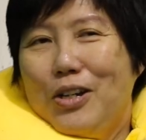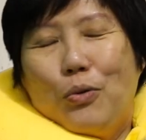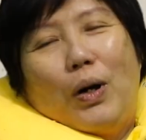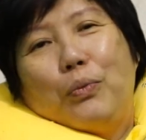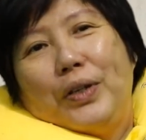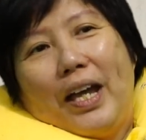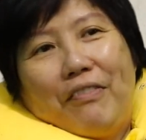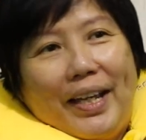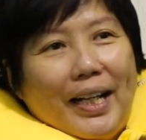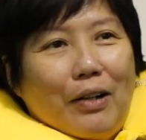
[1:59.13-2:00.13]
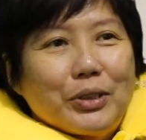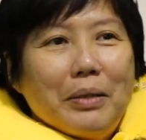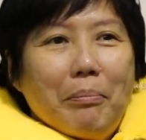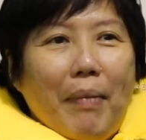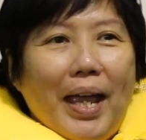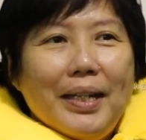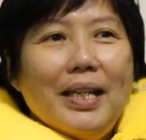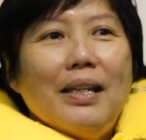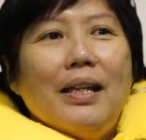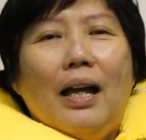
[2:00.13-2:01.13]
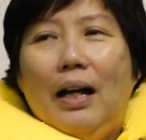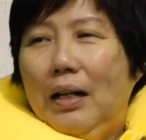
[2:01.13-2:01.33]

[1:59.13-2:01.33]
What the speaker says: Well, we have encountered many